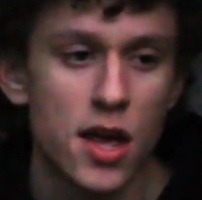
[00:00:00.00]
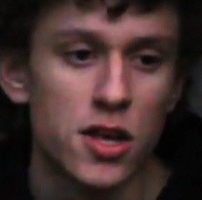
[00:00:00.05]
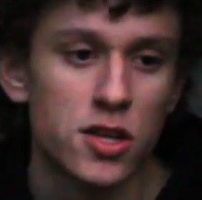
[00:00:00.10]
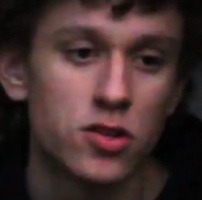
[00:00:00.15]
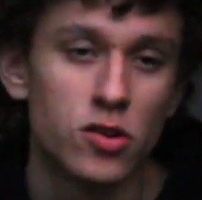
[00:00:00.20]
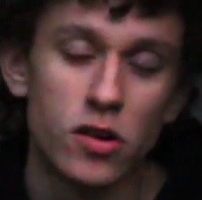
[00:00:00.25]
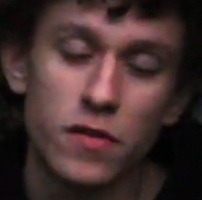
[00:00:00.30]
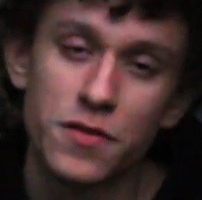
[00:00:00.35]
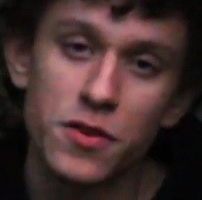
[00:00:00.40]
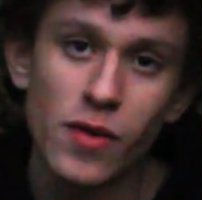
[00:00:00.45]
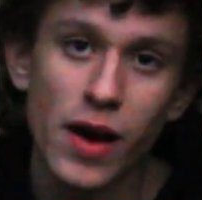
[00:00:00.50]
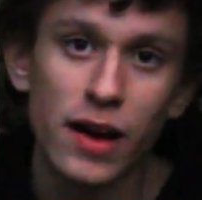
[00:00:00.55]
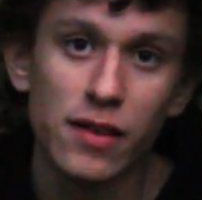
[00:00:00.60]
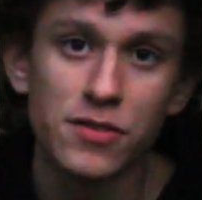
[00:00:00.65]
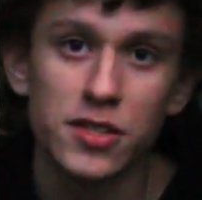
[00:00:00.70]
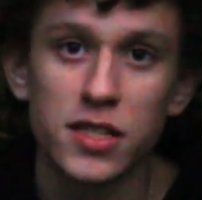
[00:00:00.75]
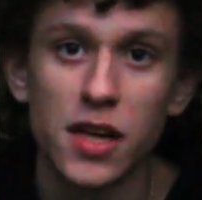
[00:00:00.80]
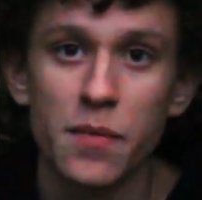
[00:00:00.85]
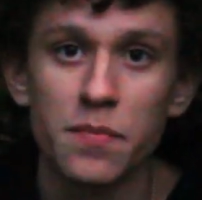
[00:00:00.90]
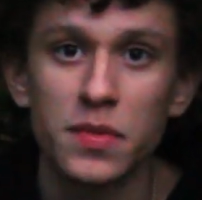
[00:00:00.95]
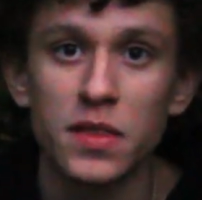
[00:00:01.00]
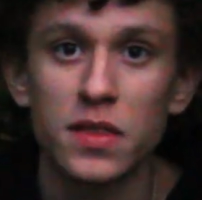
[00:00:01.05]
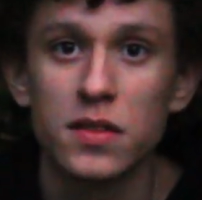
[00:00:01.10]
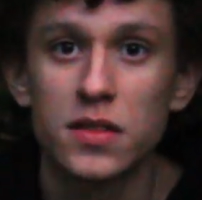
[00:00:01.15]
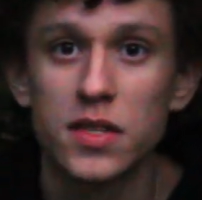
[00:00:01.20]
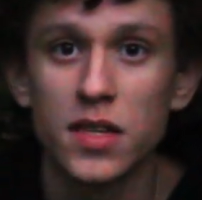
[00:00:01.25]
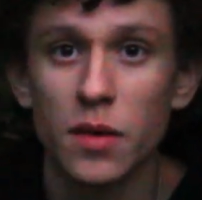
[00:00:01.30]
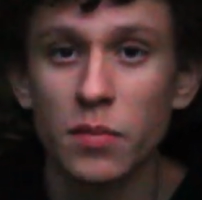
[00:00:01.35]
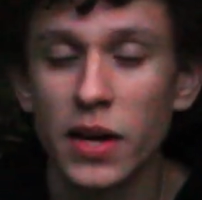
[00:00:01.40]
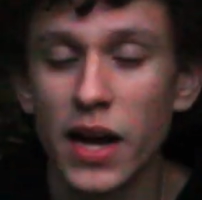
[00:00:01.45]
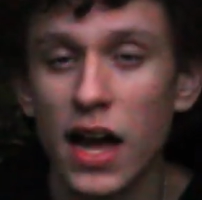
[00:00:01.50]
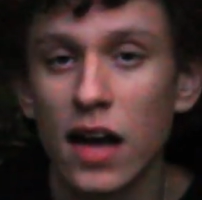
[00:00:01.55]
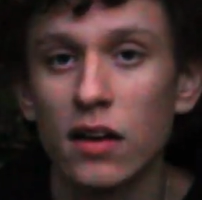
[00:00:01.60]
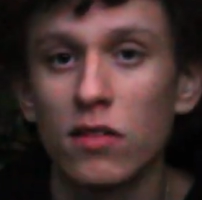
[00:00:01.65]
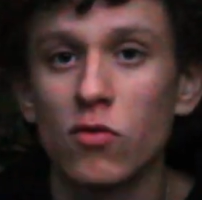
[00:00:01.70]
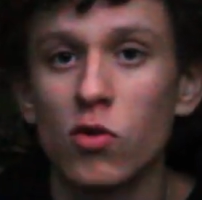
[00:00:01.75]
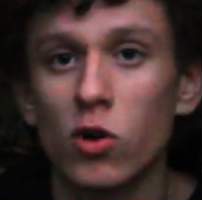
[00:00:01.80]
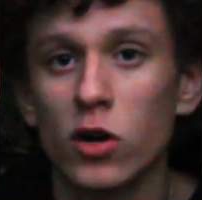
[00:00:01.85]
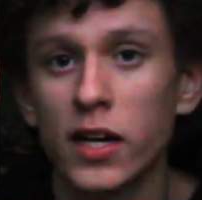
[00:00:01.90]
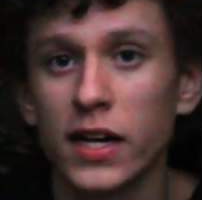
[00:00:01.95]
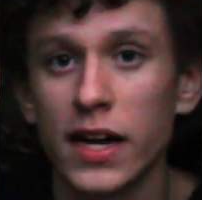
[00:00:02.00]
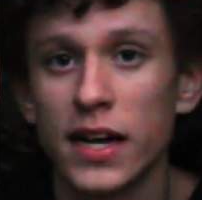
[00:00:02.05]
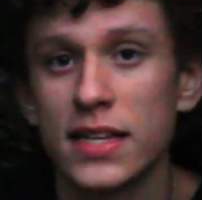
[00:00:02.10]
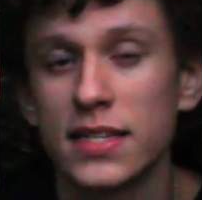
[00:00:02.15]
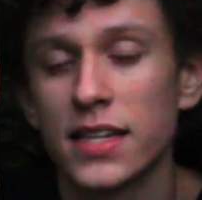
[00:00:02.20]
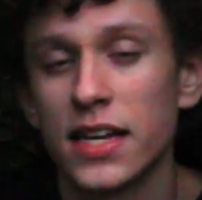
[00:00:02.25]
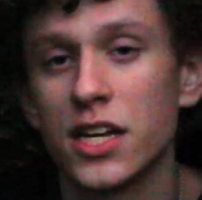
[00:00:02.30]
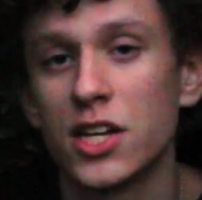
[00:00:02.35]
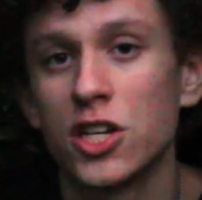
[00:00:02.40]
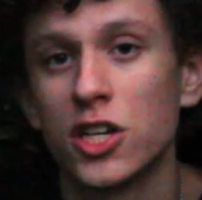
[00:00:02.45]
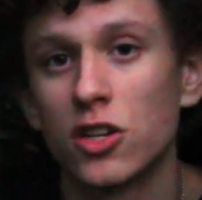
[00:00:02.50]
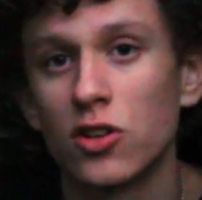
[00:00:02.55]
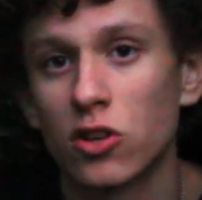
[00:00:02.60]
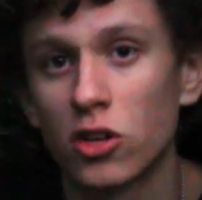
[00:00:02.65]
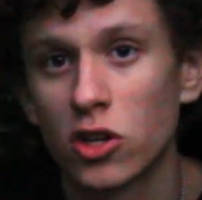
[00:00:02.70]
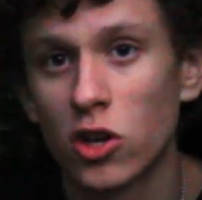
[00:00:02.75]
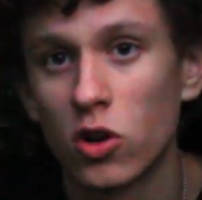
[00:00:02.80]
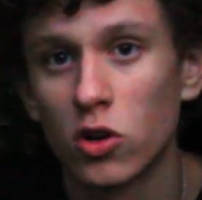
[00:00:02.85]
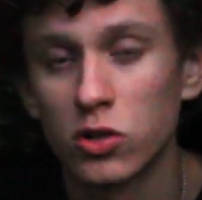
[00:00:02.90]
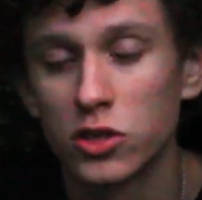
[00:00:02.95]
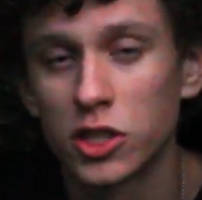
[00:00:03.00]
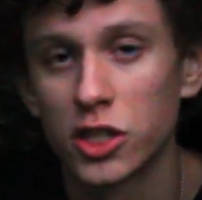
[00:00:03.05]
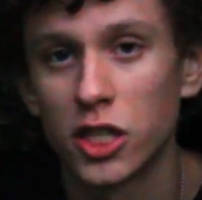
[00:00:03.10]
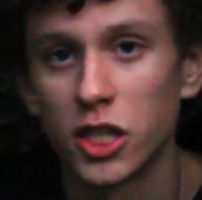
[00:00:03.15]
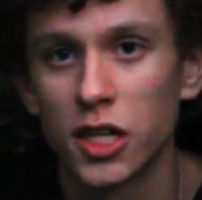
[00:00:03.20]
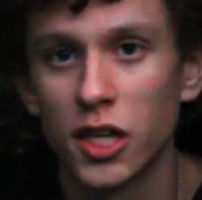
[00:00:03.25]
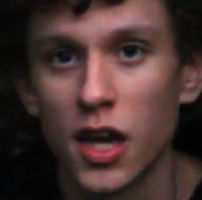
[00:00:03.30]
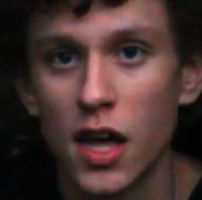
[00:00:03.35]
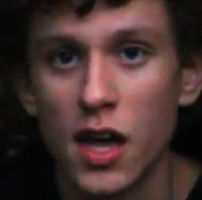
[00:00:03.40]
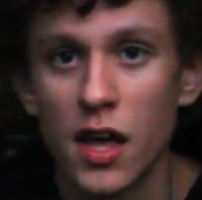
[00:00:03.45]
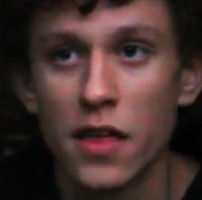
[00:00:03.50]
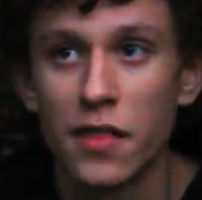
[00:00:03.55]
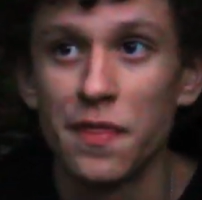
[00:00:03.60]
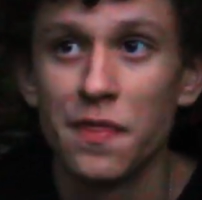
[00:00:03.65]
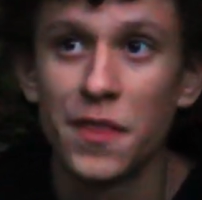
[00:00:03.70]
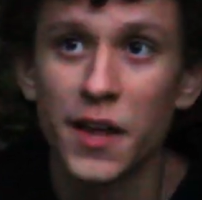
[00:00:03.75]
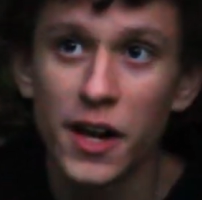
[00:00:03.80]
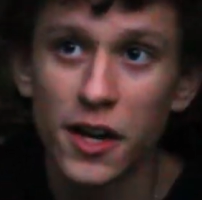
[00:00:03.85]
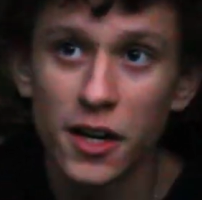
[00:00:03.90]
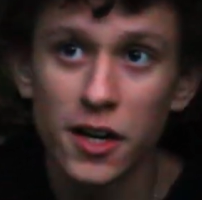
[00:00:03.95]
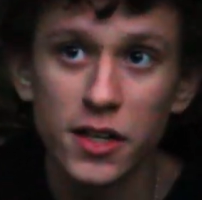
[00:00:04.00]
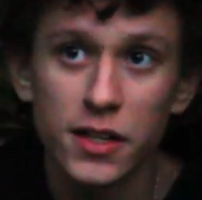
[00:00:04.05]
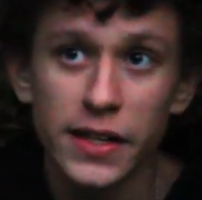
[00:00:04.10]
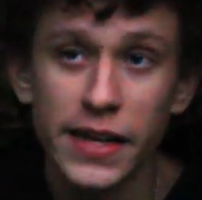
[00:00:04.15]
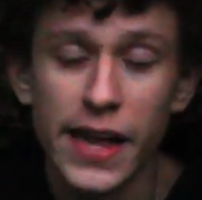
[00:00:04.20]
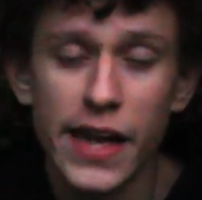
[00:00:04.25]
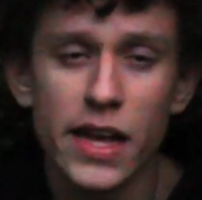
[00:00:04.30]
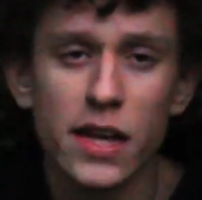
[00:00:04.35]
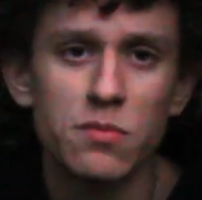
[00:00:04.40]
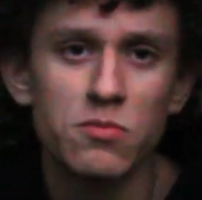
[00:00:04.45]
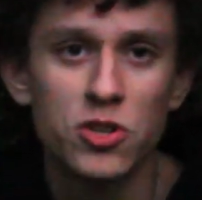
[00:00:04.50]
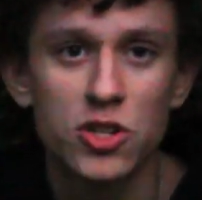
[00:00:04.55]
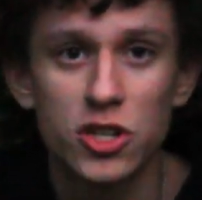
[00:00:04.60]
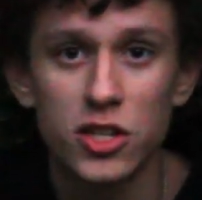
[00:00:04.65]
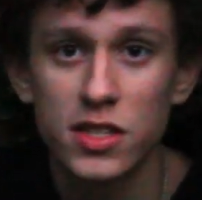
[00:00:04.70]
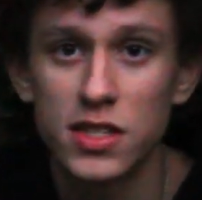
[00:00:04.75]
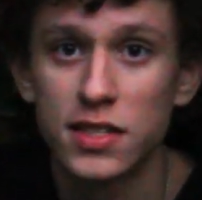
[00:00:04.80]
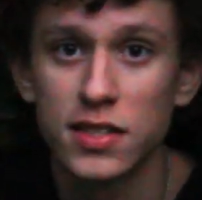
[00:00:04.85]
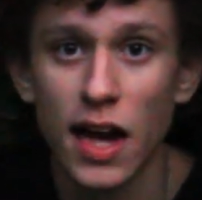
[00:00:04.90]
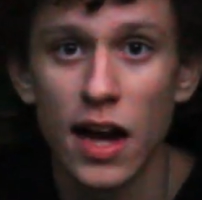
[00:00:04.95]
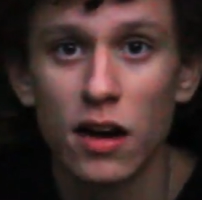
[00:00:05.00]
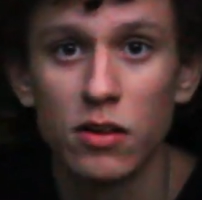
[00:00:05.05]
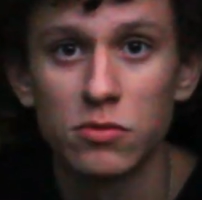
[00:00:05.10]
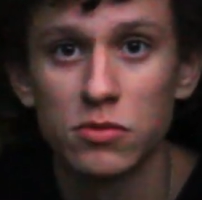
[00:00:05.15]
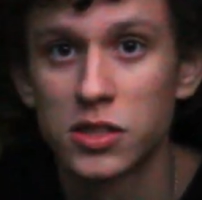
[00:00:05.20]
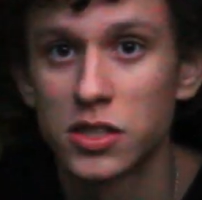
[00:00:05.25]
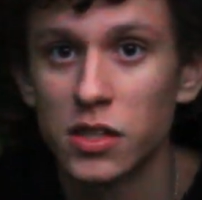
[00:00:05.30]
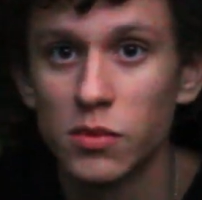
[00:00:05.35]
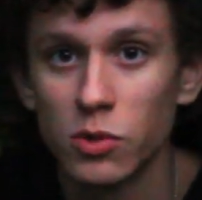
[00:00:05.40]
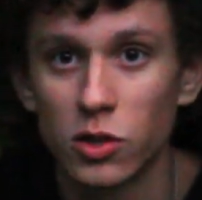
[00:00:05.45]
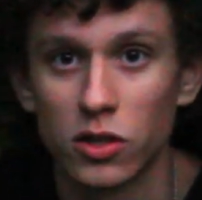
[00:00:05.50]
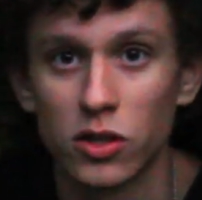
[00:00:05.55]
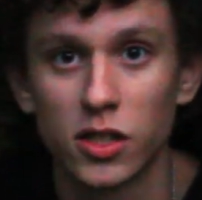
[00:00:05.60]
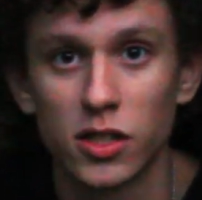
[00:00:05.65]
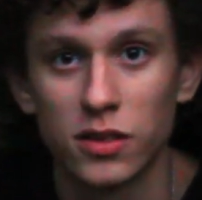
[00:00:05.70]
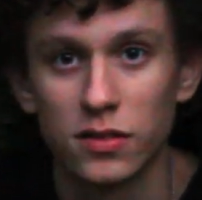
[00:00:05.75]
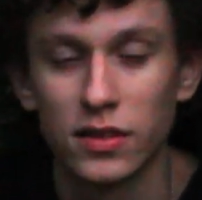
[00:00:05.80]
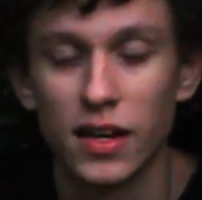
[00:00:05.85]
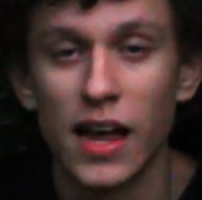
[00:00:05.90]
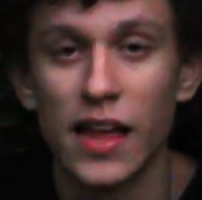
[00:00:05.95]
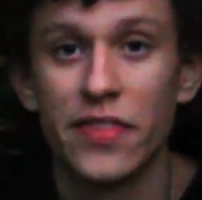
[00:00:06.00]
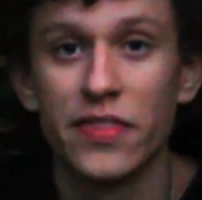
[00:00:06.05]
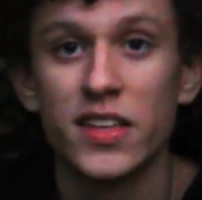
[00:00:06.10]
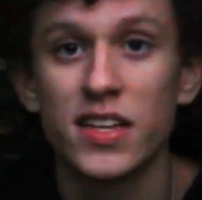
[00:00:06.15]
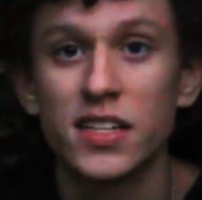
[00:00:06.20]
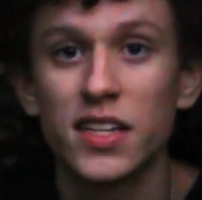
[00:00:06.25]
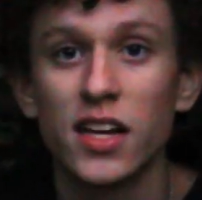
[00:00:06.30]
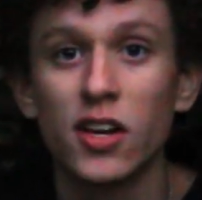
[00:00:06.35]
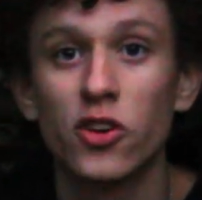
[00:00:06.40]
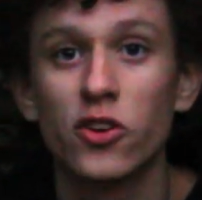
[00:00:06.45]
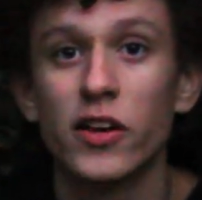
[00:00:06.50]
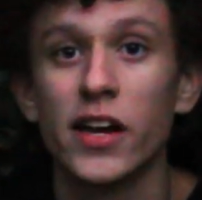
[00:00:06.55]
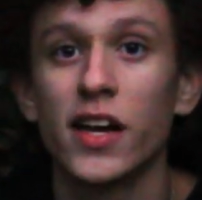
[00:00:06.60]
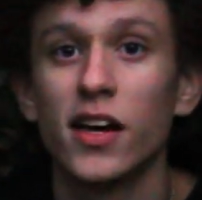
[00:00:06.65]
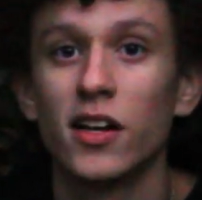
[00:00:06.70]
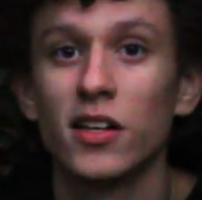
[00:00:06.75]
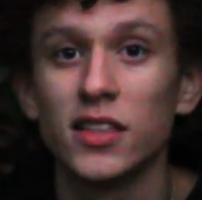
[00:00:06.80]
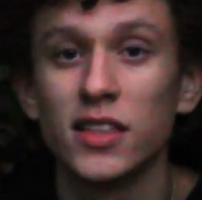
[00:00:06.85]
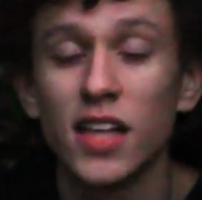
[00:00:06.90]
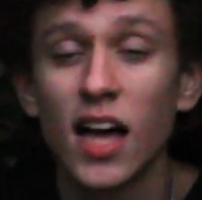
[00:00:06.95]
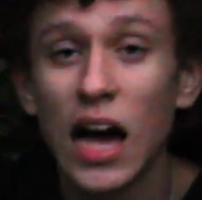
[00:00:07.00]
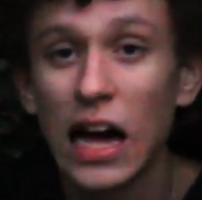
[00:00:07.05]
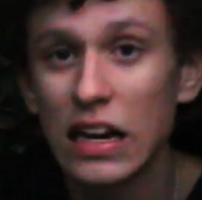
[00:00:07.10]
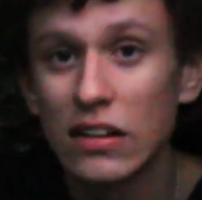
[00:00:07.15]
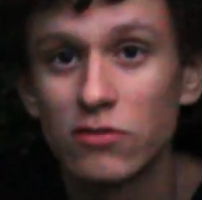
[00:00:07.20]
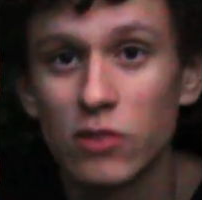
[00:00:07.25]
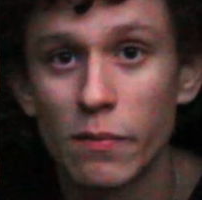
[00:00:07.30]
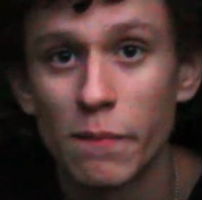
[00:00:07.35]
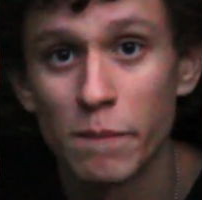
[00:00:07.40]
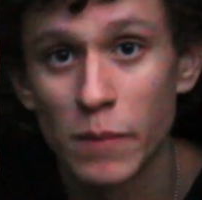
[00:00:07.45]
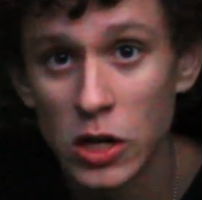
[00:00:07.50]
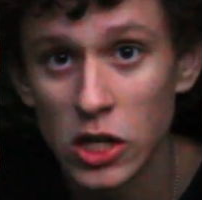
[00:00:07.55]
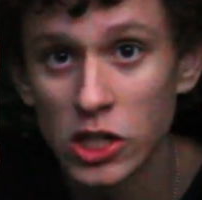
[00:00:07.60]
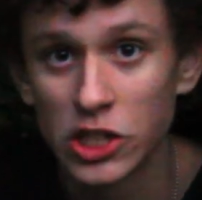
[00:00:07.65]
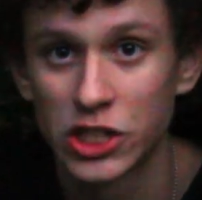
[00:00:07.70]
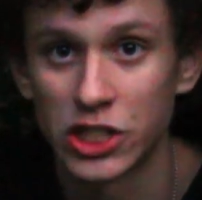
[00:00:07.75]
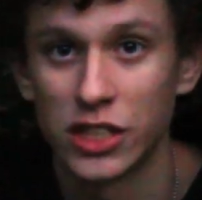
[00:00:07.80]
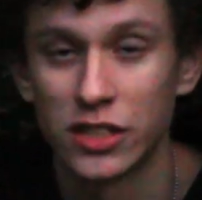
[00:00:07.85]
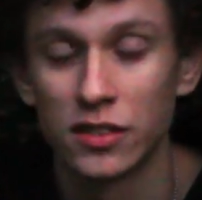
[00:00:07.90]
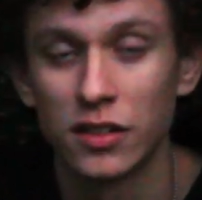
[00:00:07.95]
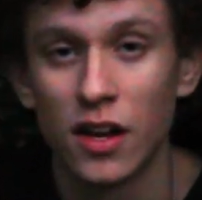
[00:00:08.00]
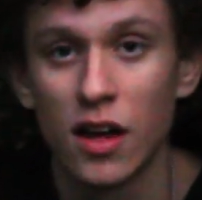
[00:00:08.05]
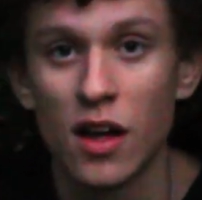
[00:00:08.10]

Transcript: So if you have some kind of organization or culture, their names should sound similar, and this can create a lot of immersion